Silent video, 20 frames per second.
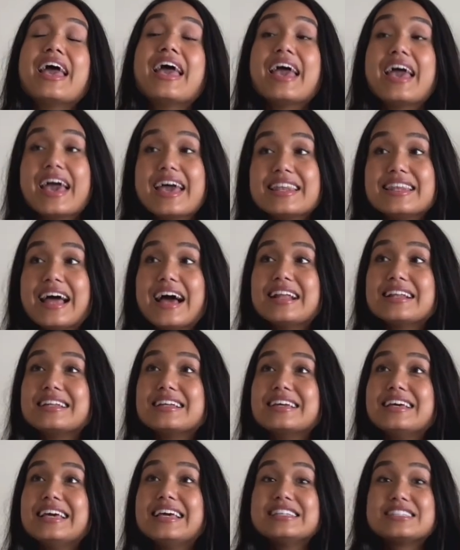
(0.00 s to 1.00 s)
And
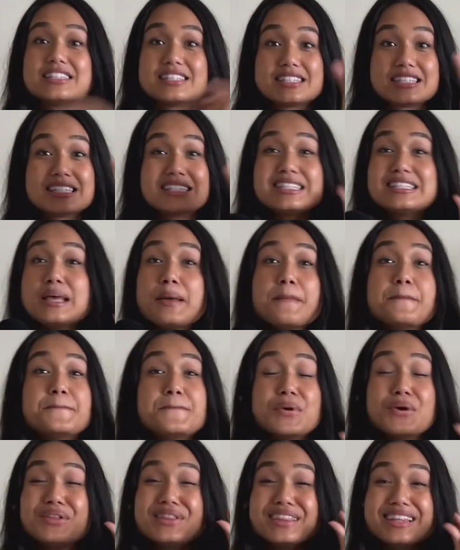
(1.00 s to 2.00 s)
that is a
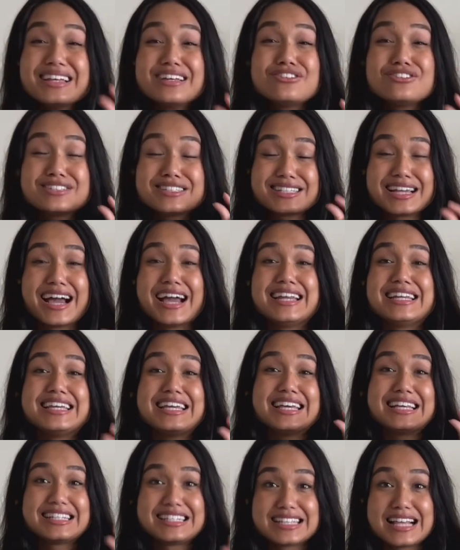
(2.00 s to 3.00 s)
simple little tiny
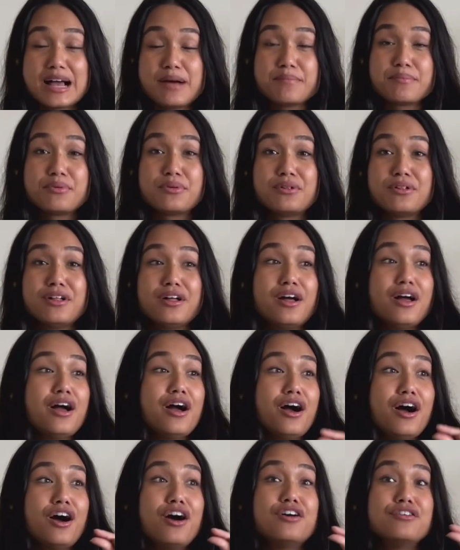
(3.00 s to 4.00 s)
example
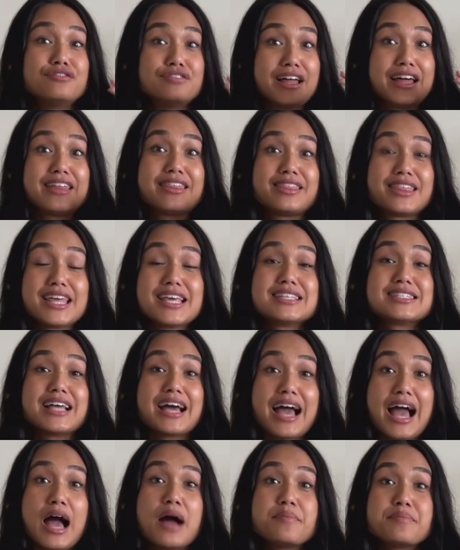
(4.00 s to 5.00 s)
of like things that
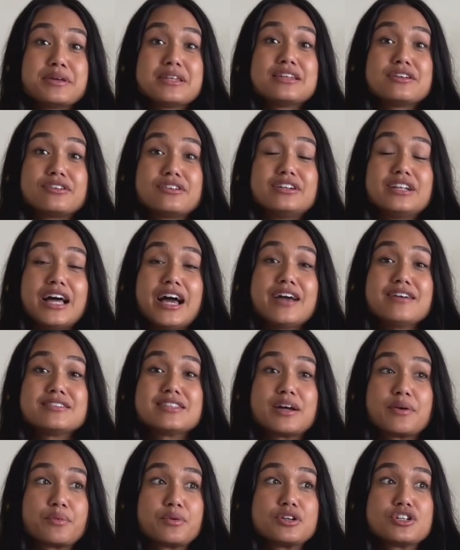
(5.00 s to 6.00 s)
happen in our lives
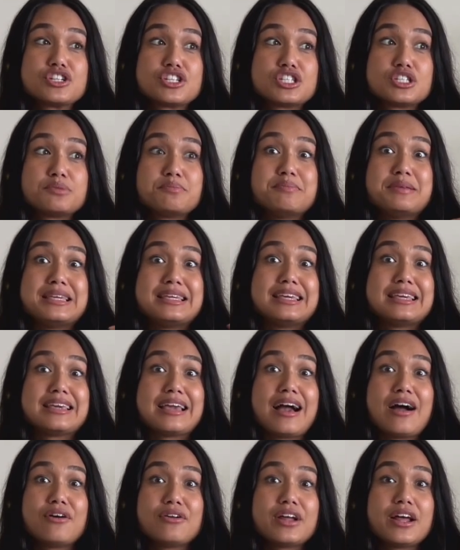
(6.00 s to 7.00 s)
that we're just speaking
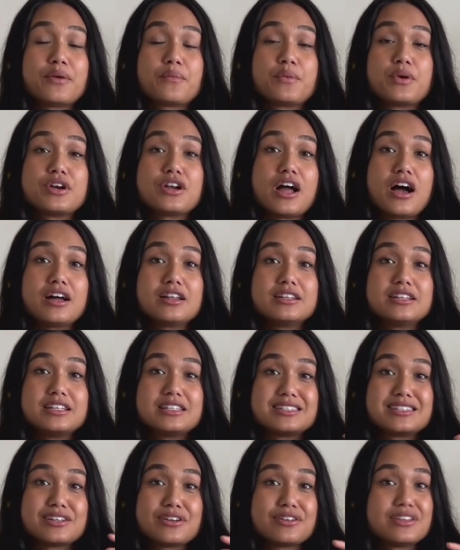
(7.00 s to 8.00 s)
out and we're not
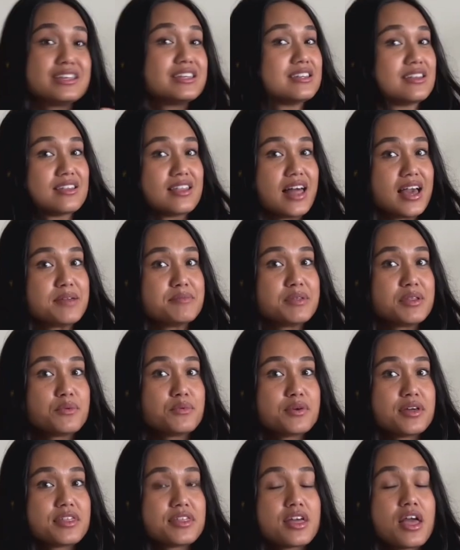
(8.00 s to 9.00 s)
necessarily in alignment
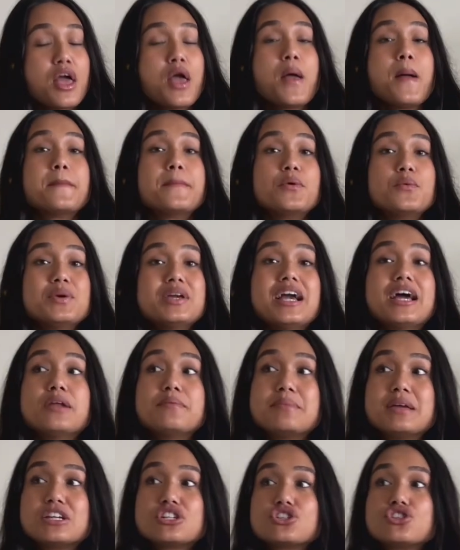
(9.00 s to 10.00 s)
with. But we got to
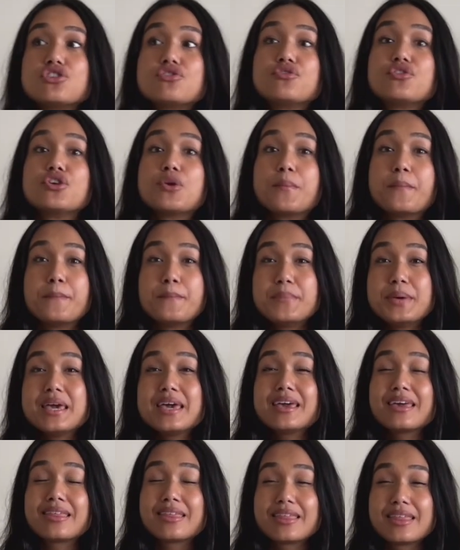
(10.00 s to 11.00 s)
make sure for the
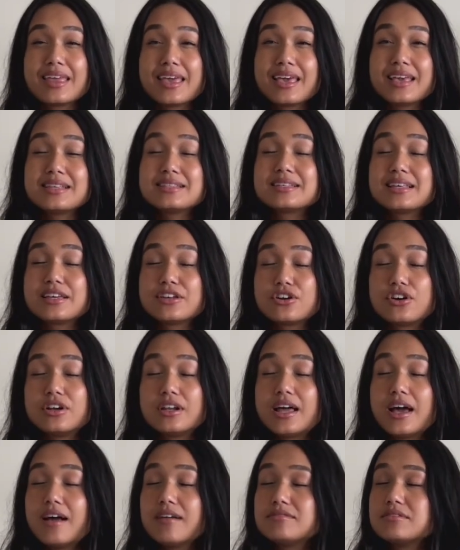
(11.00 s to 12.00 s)
big things in our
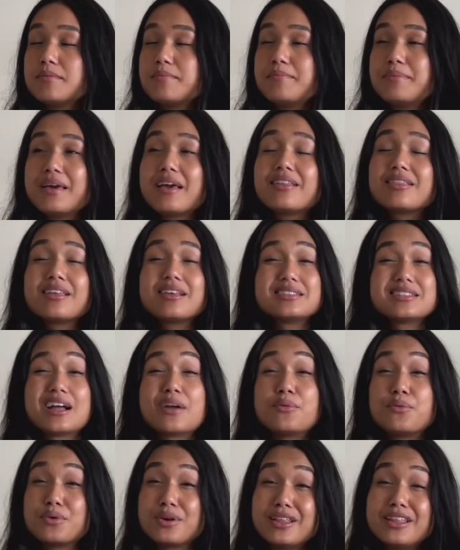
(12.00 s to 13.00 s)
lives, the big things that
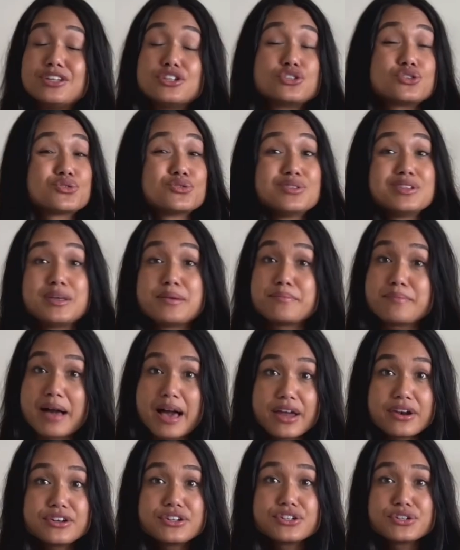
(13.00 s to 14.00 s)
really truly
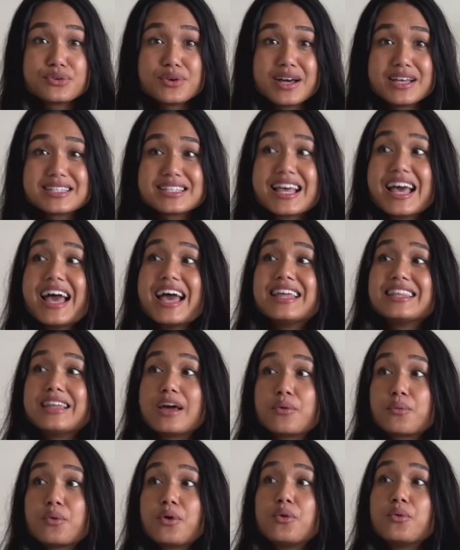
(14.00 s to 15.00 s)
matter to us,
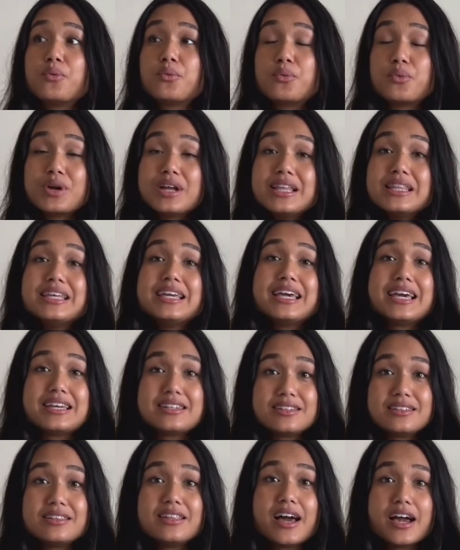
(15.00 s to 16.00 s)
that we're really in
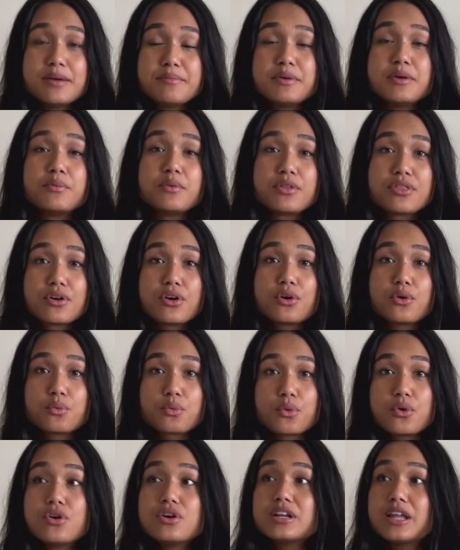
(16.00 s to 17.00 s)
alignment with our
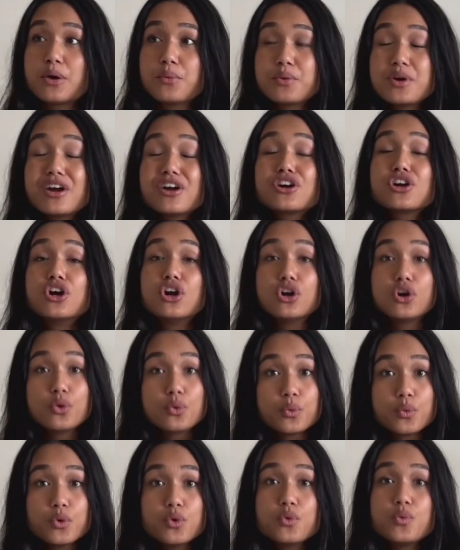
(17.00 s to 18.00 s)
word, that we are
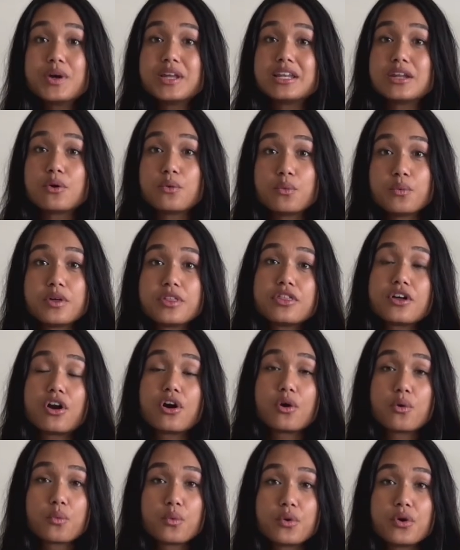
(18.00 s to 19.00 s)
congruent with
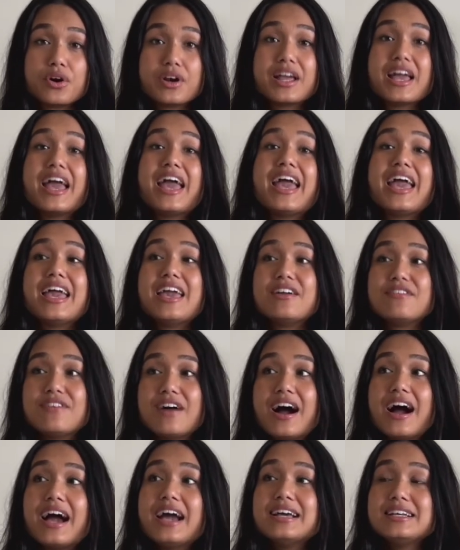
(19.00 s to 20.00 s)
our word. If
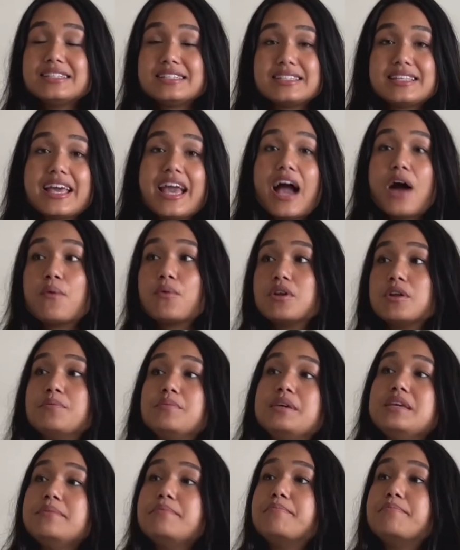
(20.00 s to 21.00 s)
I say I want to
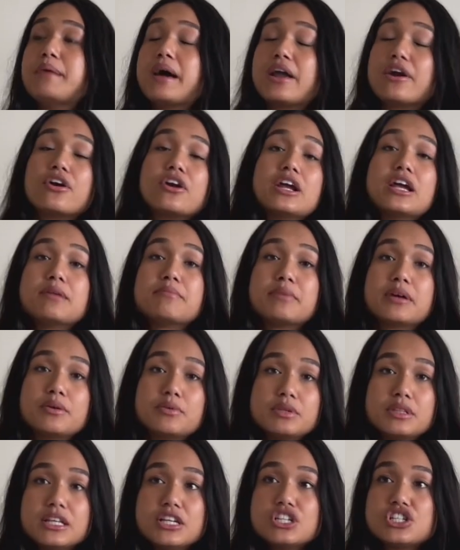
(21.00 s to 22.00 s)
be better in my
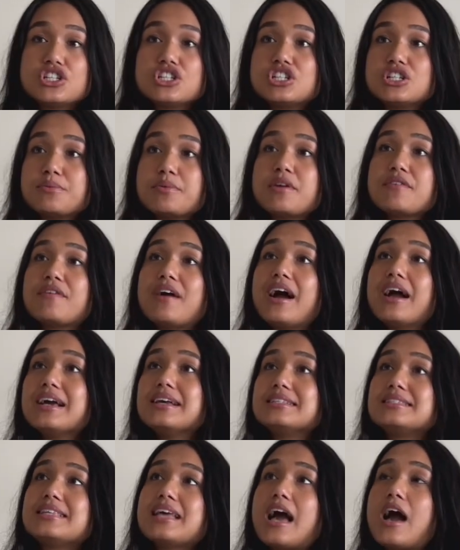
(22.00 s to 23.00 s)
relationship, if I
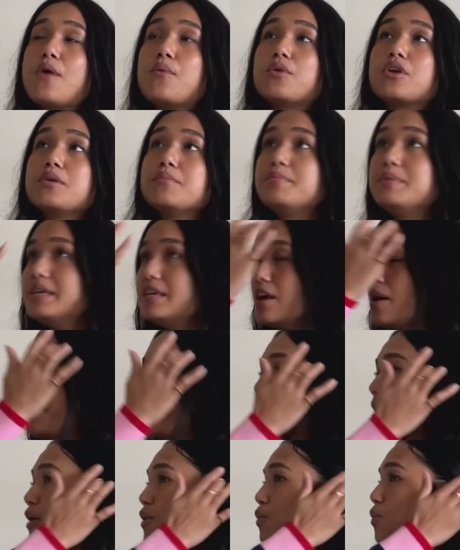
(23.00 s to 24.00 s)
say I want to be a
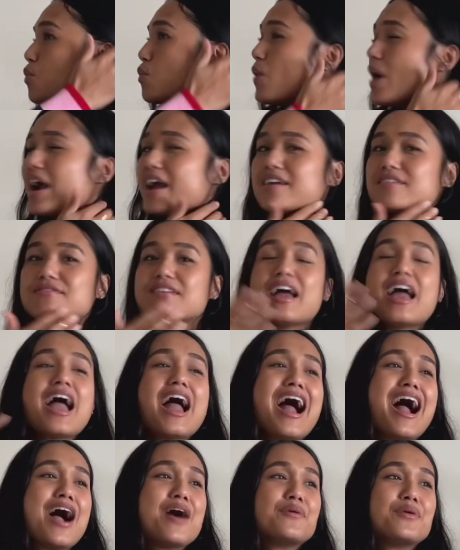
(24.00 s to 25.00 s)
better wife,
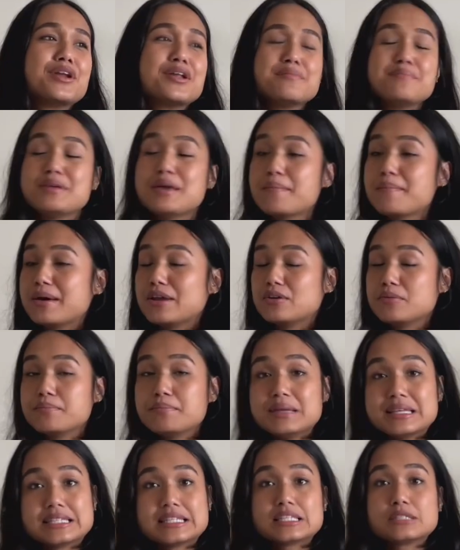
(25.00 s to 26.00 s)
I want to be a better
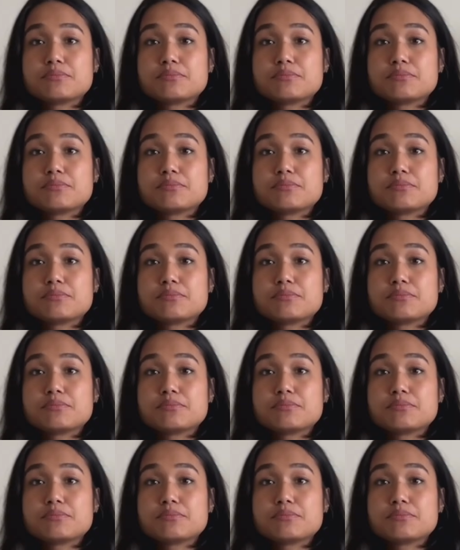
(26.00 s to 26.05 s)
business